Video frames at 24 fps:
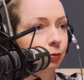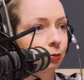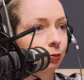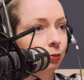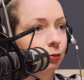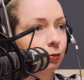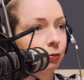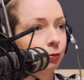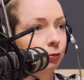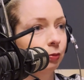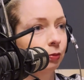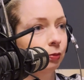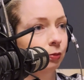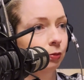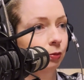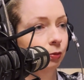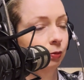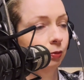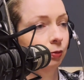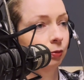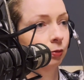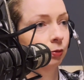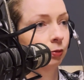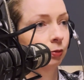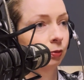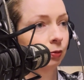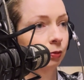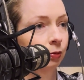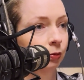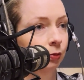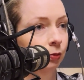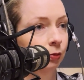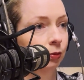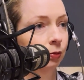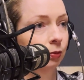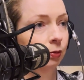
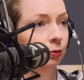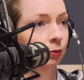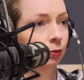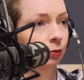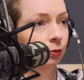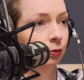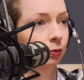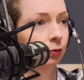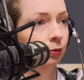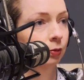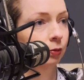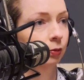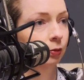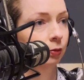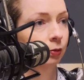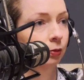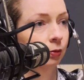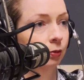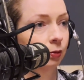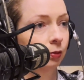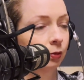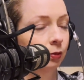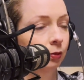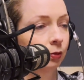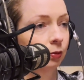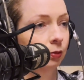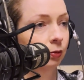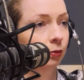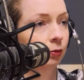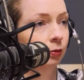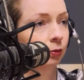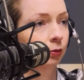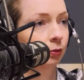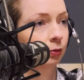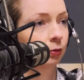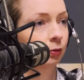
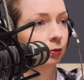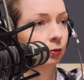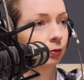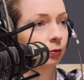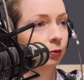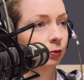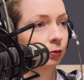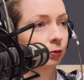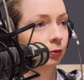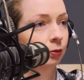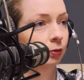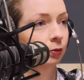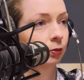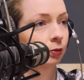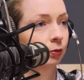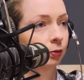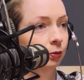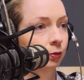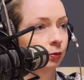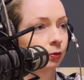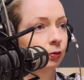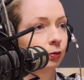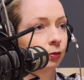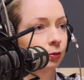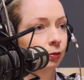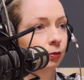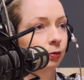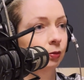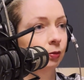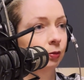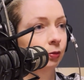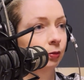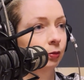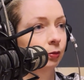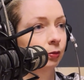The person shown says nothing.